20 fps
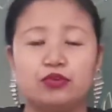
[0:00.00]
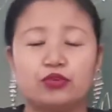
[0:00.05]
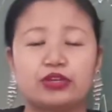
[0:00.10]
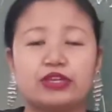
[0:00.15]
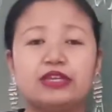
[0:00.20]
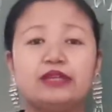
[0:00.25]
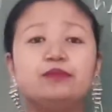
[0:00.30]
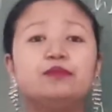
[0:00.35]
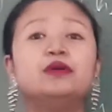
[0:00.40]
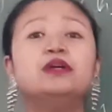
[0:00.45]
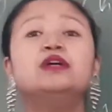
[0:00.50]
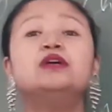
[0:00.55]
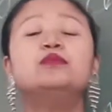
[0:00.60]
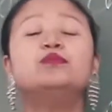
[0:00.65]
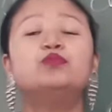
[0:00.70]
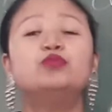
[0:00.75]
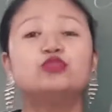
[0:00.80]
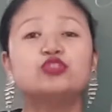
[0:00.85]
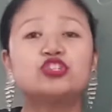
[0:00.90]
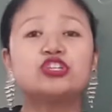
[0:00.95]
Okay,
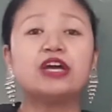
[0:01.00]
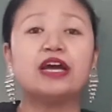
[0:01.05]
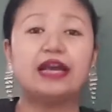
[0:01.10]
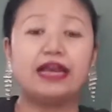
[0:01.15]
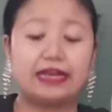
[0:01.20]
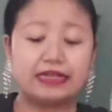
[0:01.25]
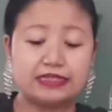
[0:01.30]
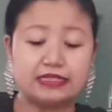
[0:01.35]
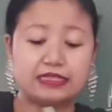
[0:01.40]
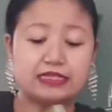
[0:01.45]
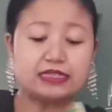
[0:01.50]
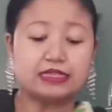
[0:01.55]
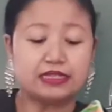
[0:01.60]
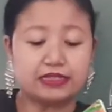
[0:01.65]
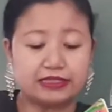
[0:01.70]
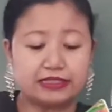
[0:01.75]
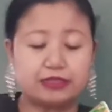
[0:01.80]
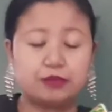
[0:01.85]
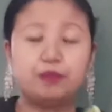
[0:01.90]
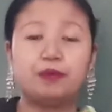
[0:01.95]
Pooja and
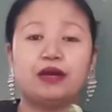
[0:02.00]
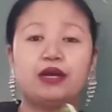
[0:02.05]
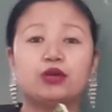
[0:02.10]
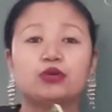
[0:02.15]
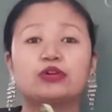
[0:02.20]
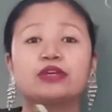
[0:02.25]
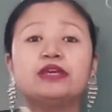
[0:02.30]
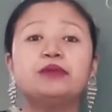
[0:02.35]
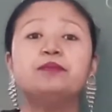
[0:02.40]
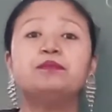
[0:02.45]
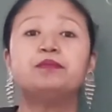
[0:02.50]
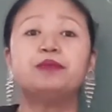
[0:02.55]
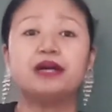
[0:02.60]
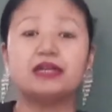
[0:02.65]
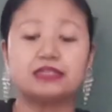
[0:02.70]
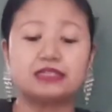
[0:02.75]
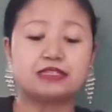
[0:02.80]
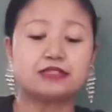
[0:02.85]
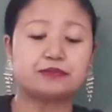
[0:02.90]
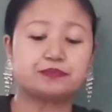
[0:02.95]
Deepa. Okay,
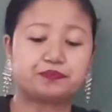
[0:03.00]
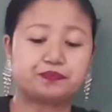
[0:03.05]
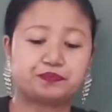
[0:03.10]
but